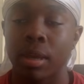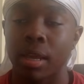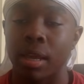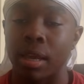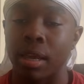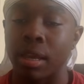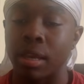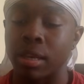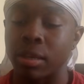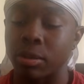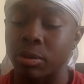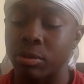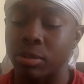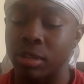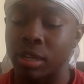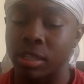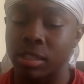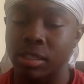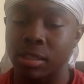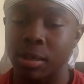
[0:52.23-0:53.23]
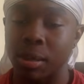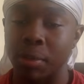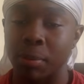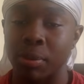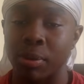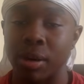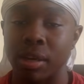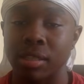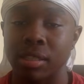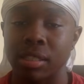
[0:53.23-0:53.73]
and you just
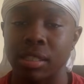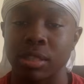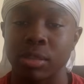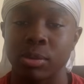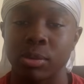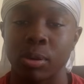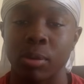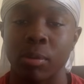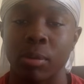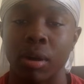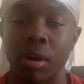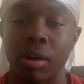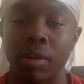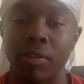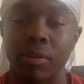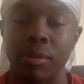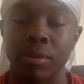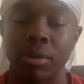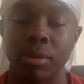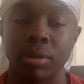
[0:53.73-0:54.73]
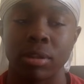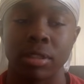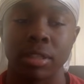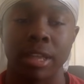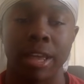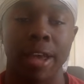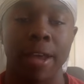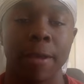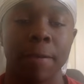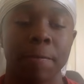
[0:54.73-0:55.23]
compress it into a ball from doing
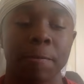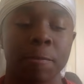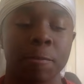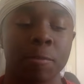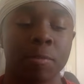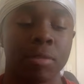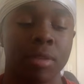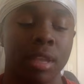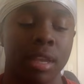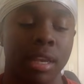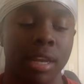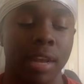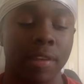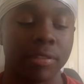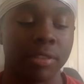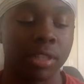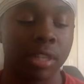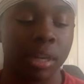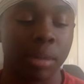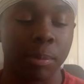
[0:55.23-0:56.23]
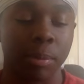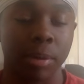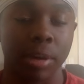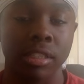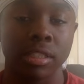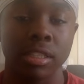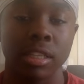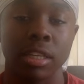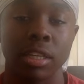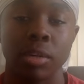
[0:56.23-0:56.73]
that. And after you
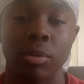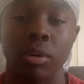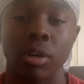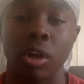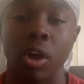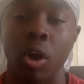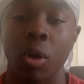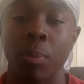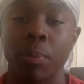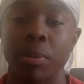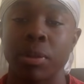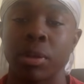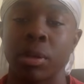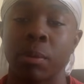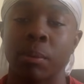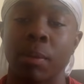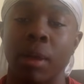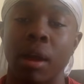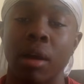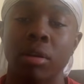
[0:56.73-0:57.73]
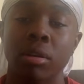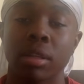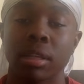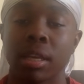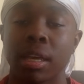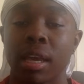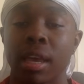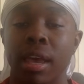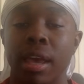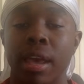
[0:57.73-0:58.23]
compress it, you want to open your mouth
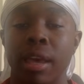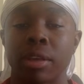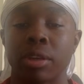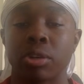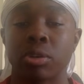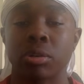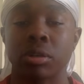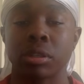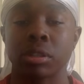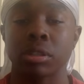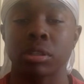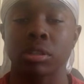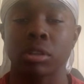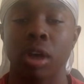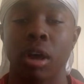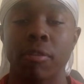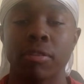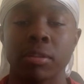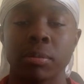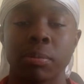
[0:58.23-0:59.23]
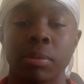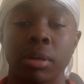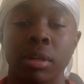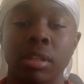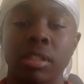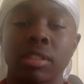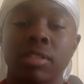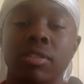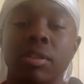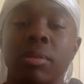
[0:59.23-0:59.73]
and do a soft
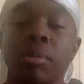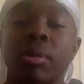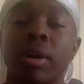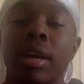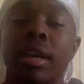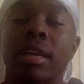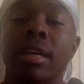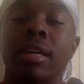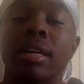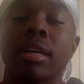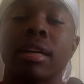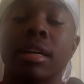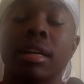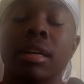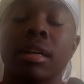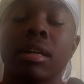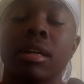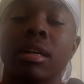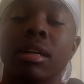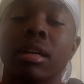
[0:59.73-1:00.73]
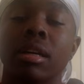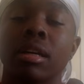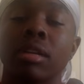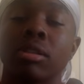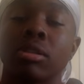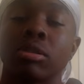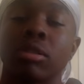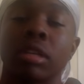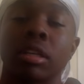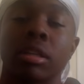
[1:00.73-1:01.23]
push from right here
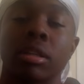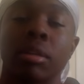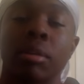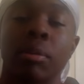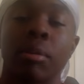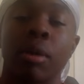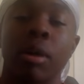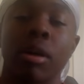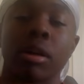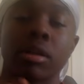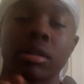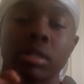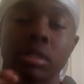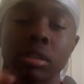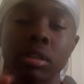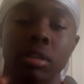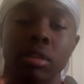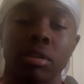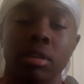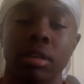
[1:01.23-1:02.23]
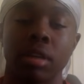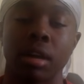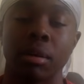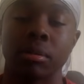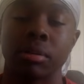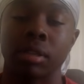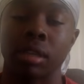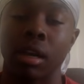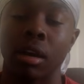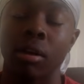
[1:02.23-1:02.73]
so that the ball slowly
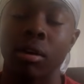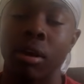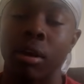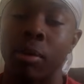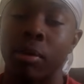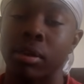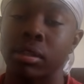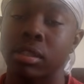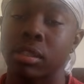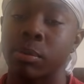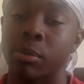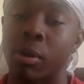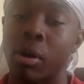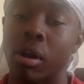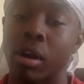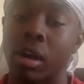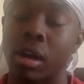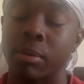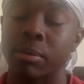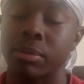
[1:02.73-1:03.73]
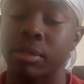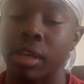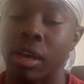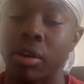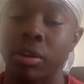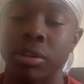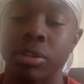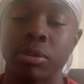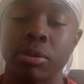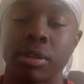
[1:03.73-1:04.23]
comes out. And once the ball comes
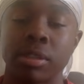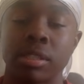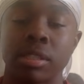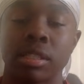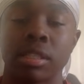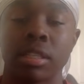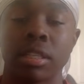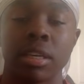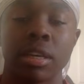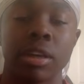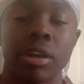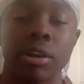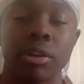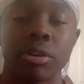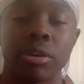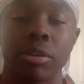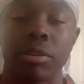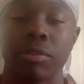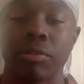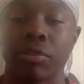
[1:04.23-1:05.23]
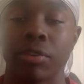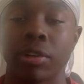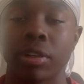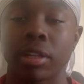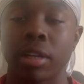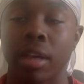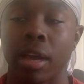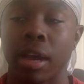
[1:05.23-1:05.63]
out and you can see it or you can feel it